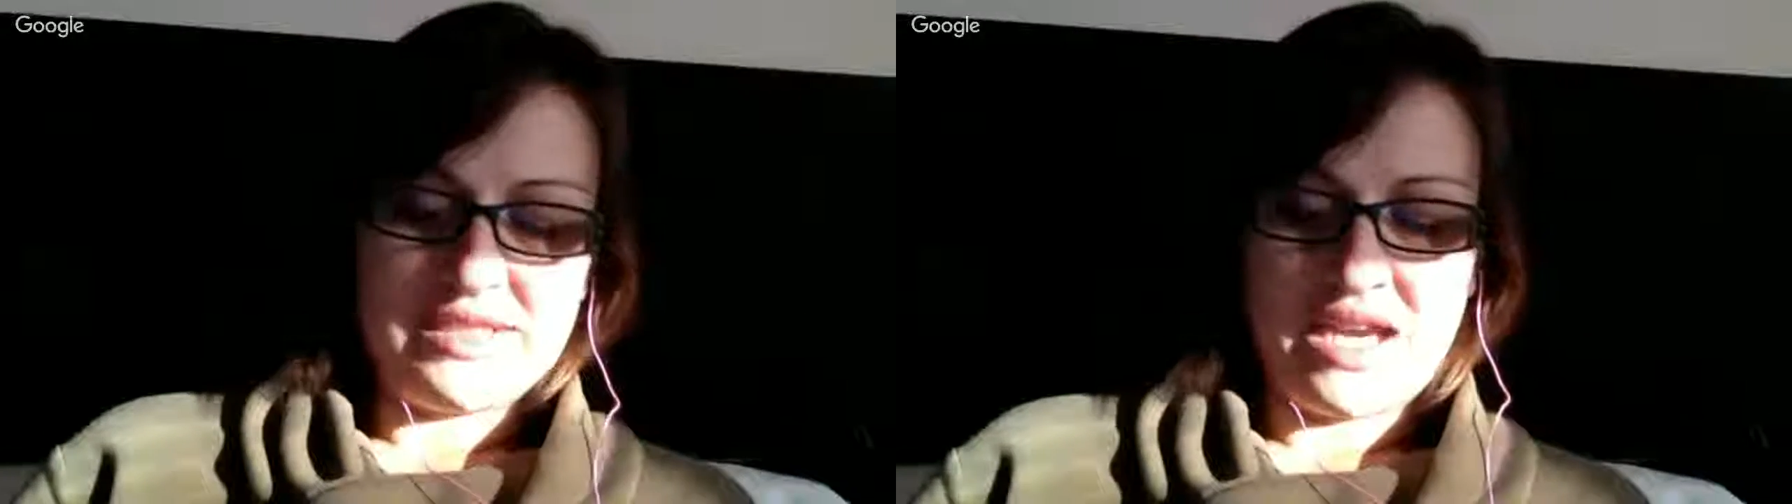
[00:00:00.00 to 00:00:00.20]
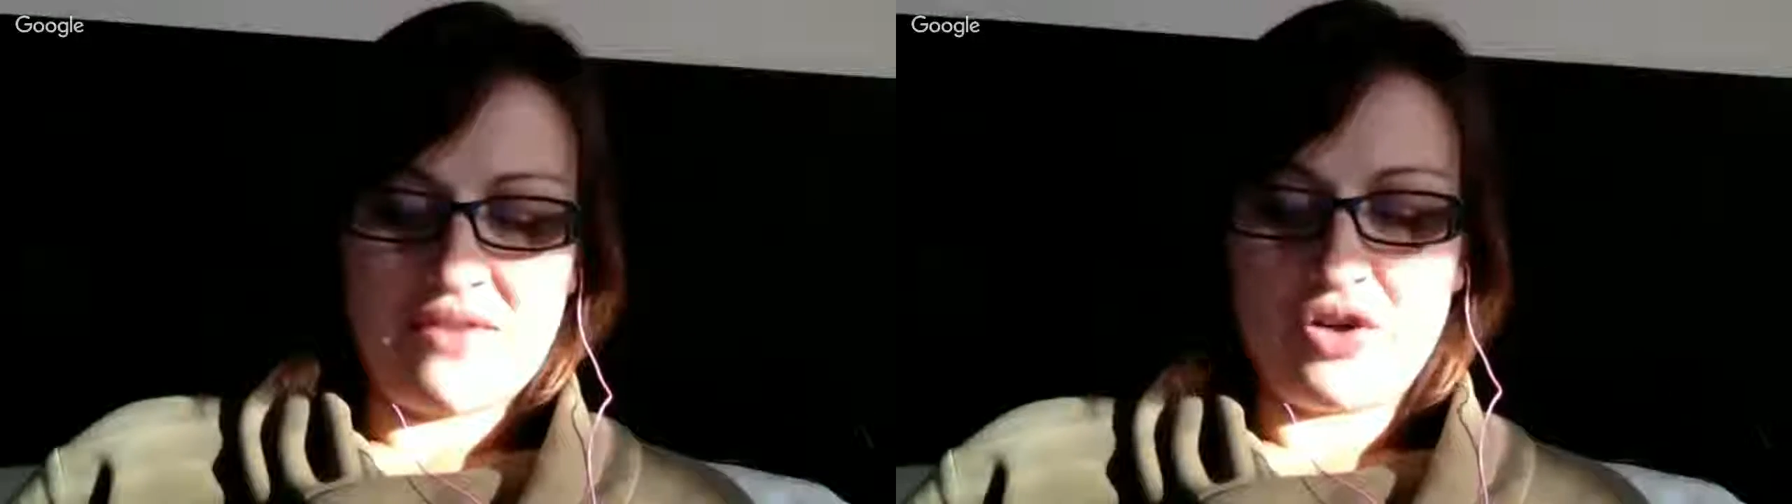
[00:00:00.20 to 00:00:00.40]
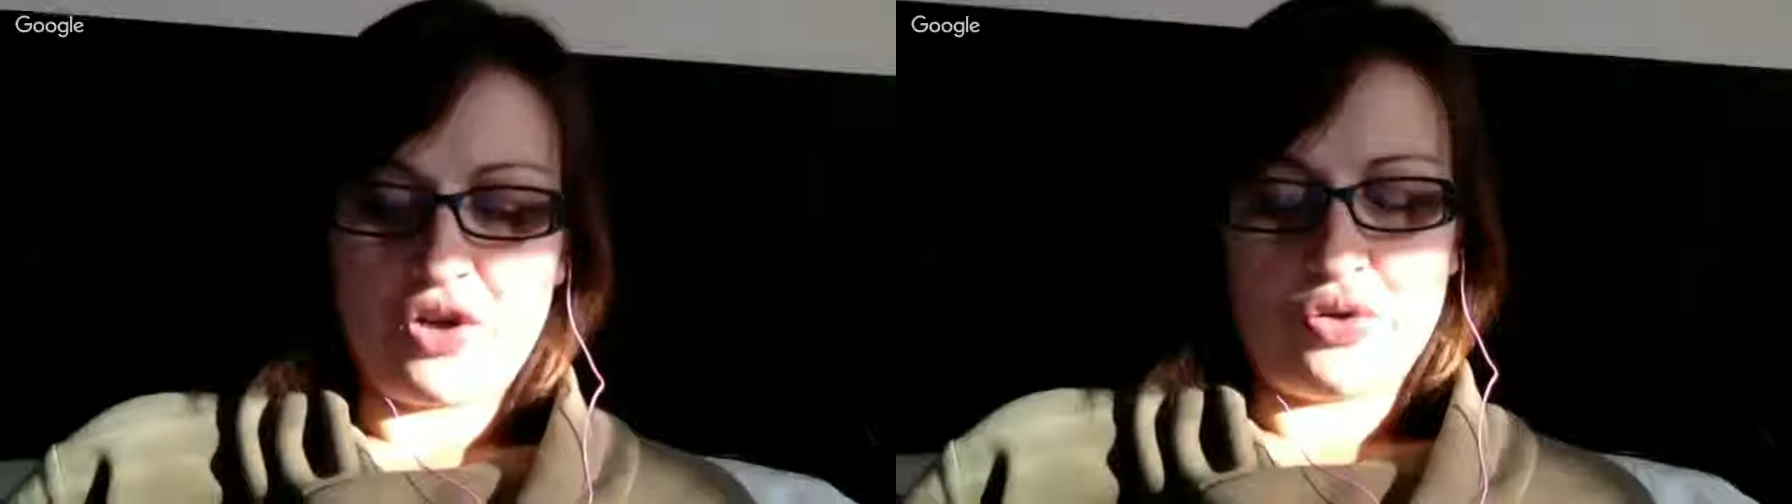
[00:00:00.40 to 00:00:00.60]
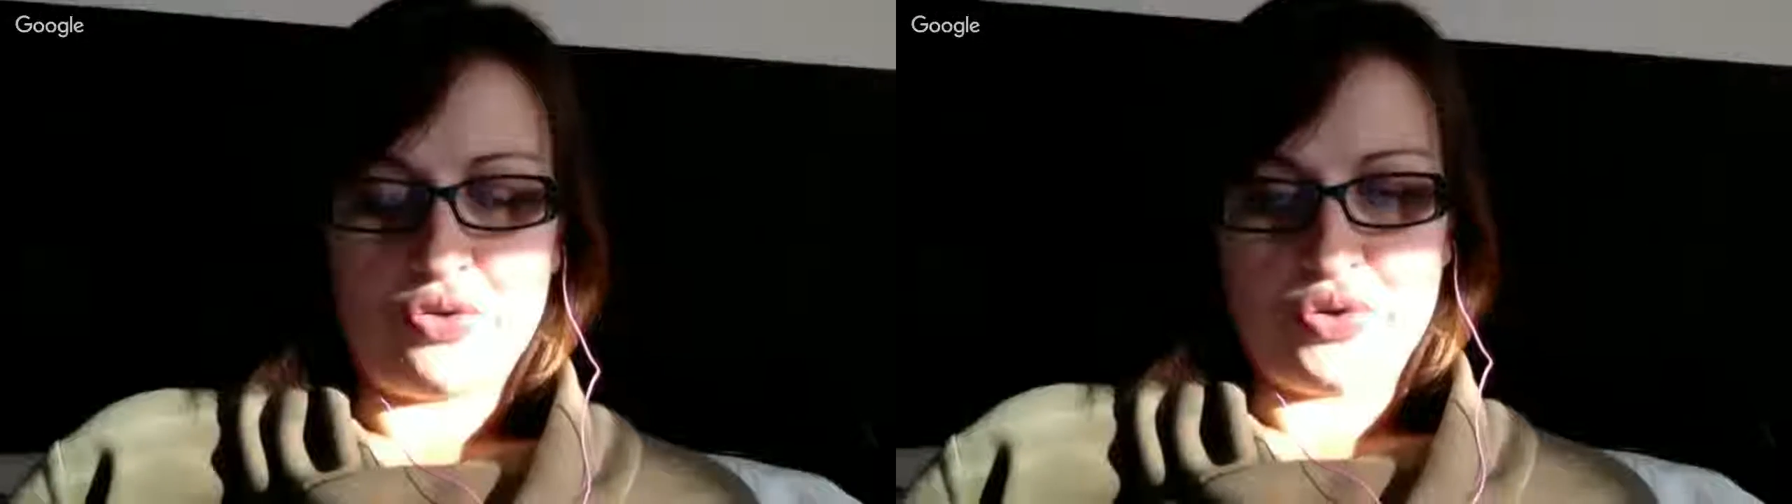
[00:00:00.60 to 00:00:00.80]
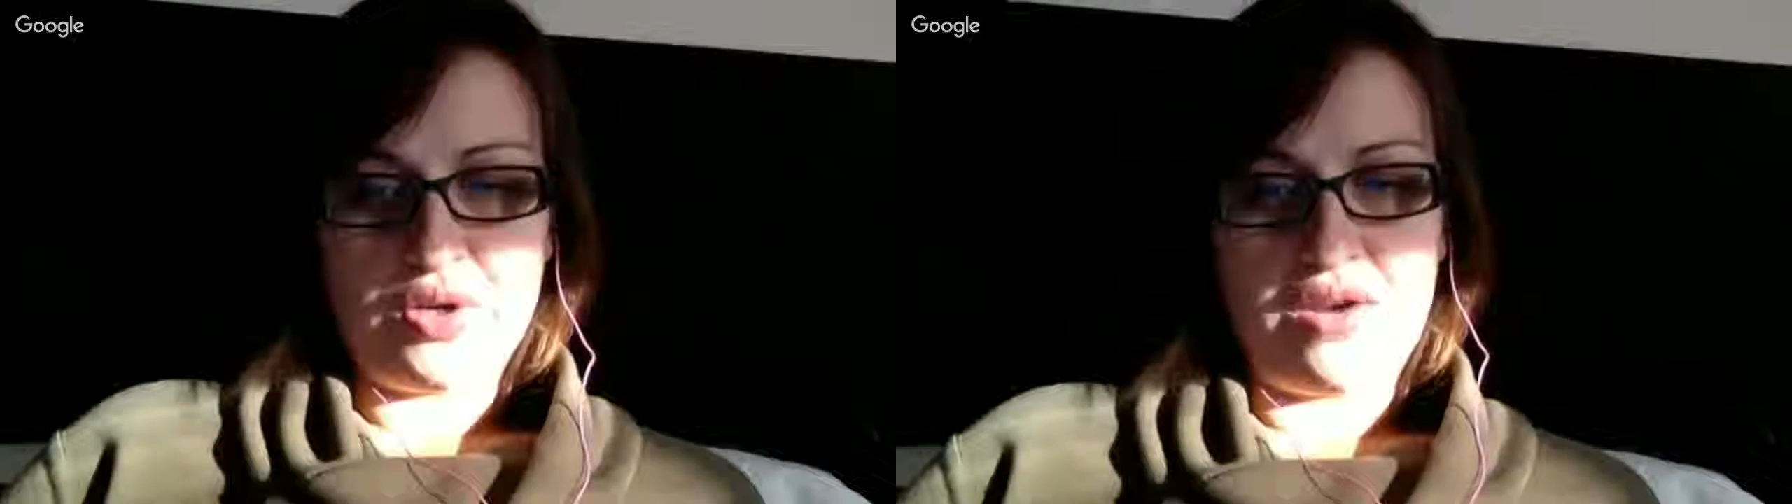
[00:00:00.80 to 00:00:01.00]
Like, I have a girl
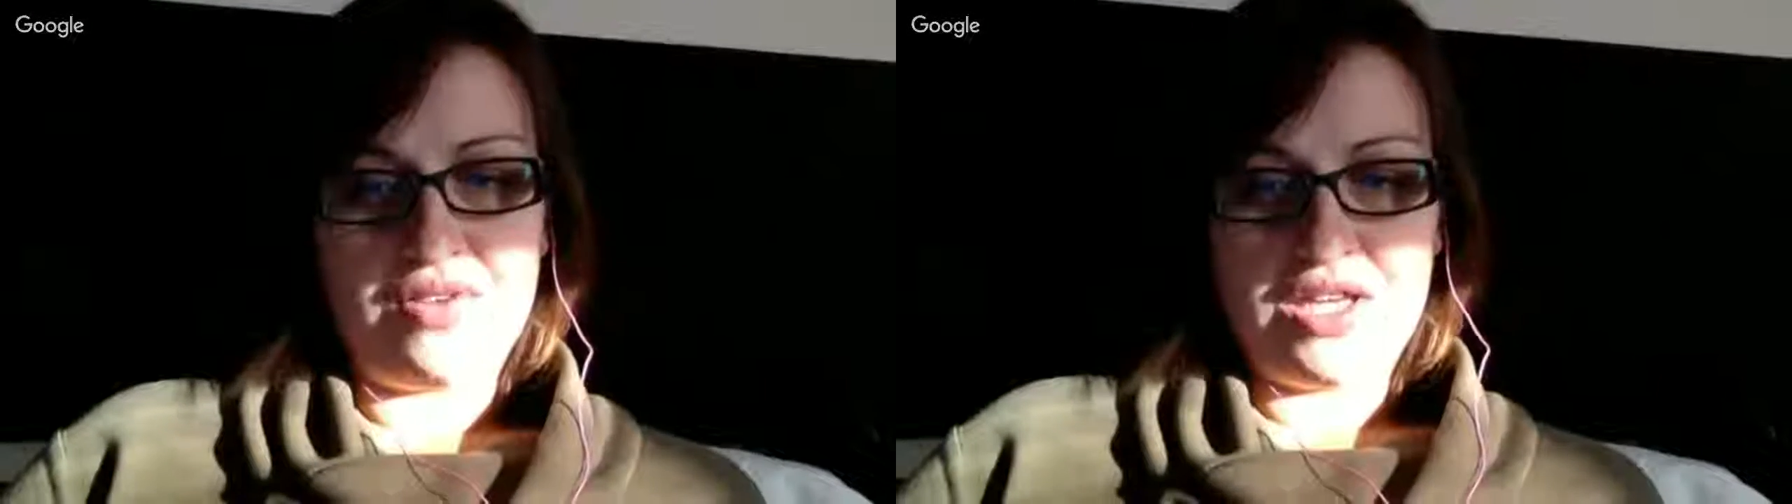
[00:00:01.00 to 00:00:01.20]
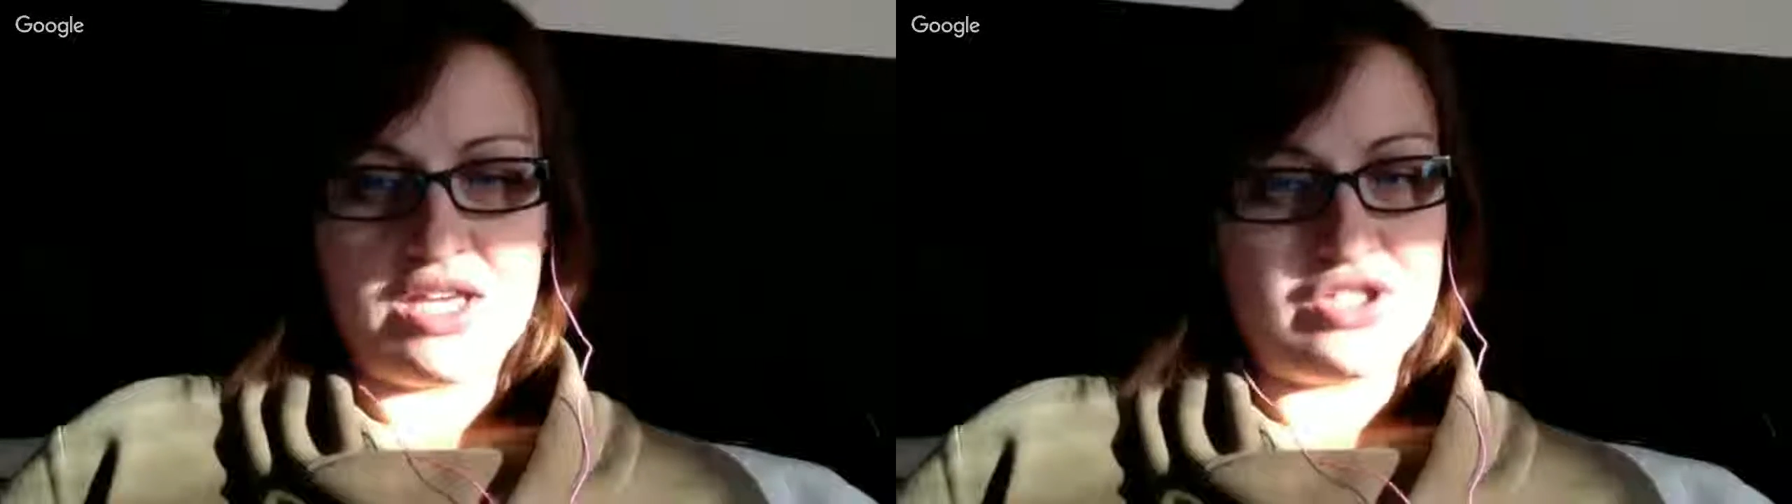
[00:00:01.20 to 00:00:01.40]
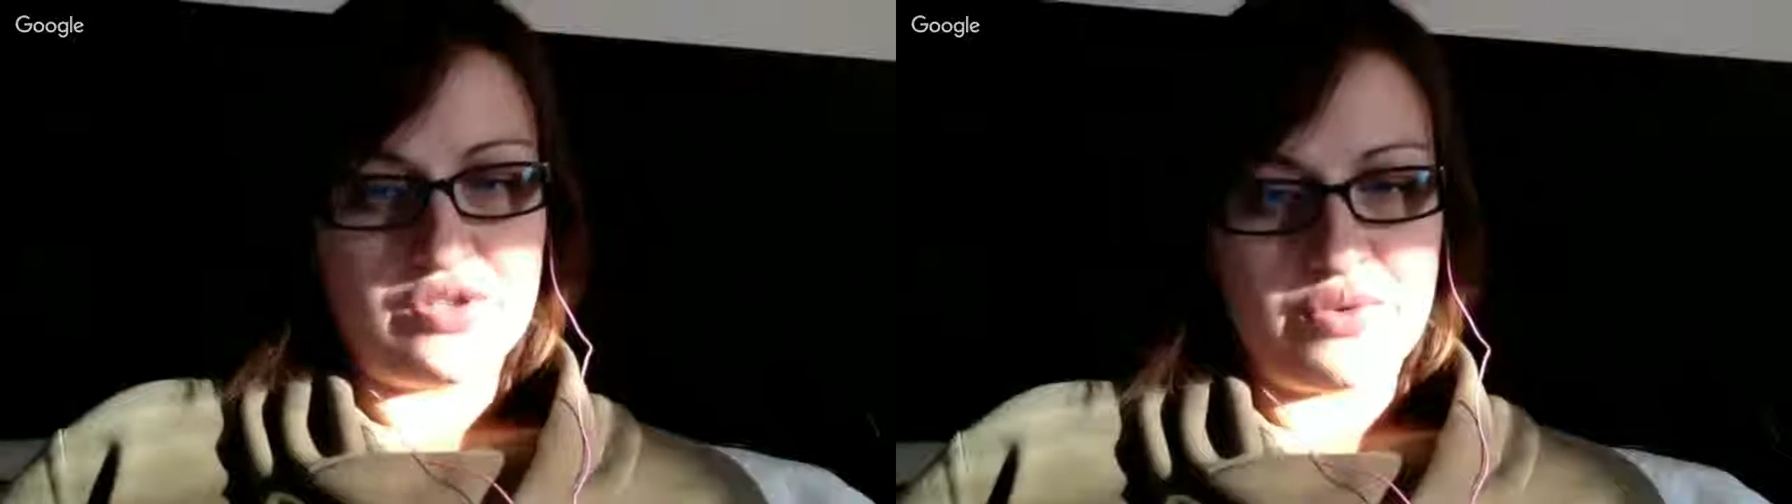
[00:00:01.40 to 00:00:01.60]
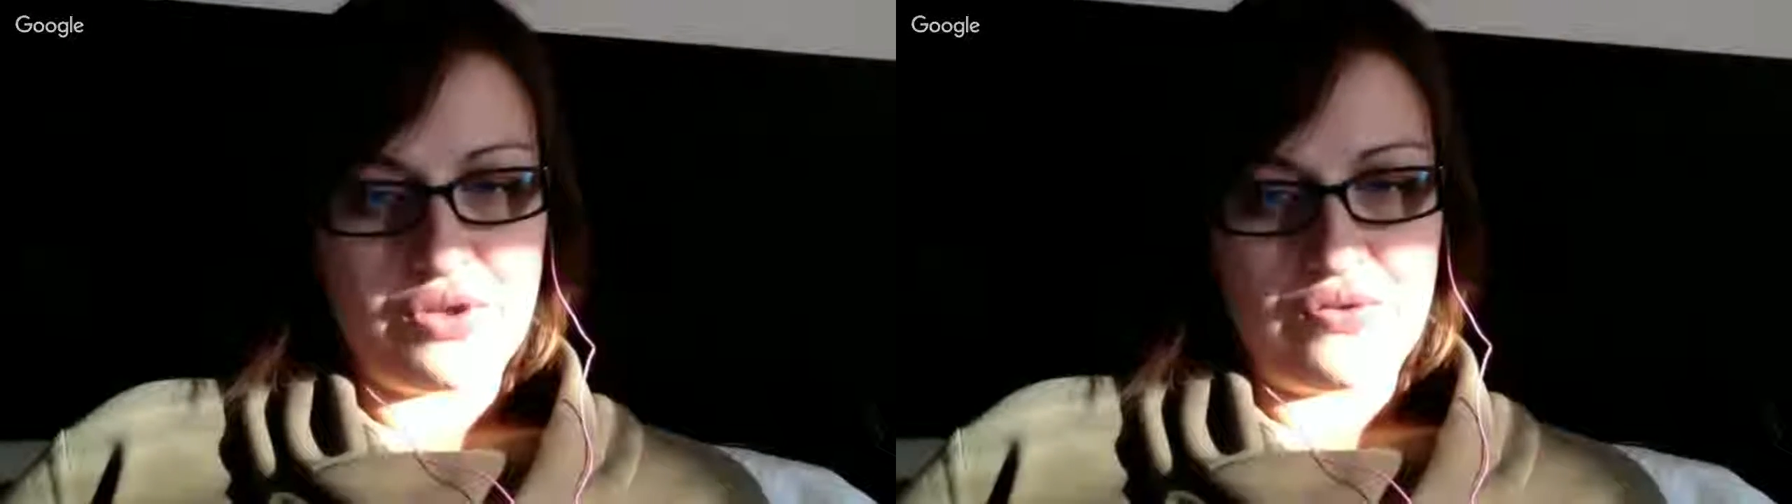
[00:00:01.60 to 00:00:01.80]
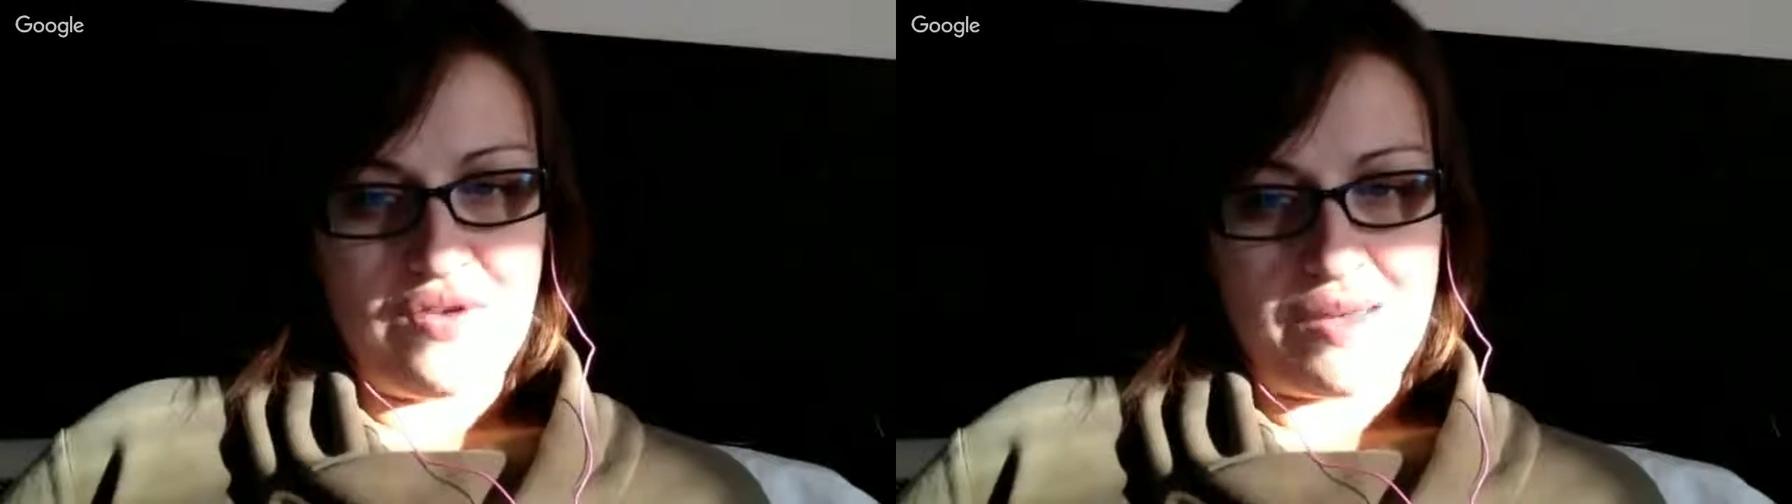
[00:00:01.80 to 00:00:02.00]
who's going on vacation with
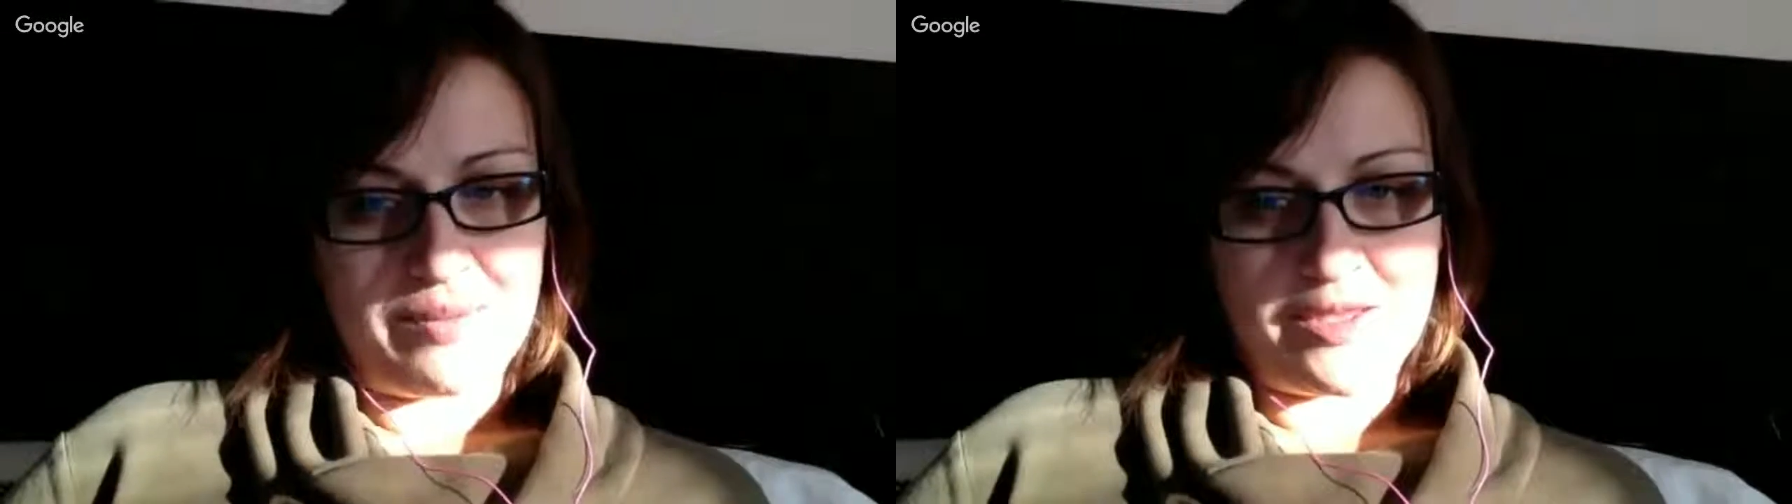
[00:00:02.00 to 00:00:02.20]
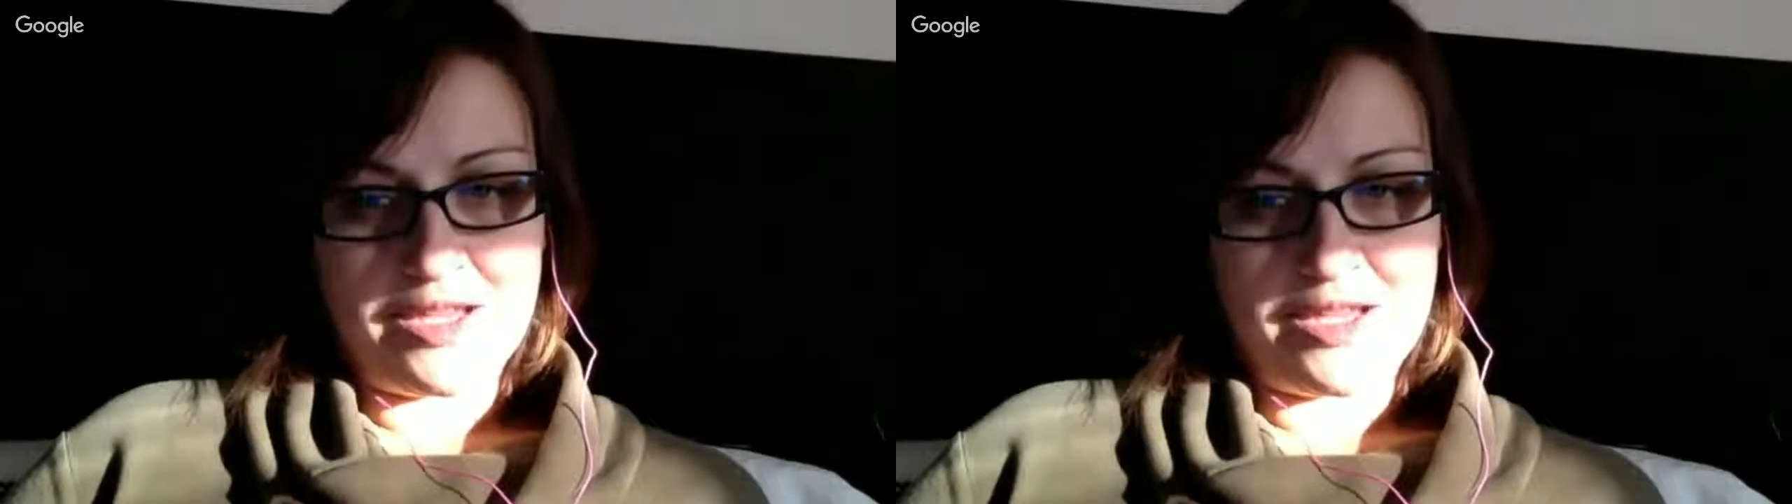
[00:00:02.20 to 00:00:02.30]
her family,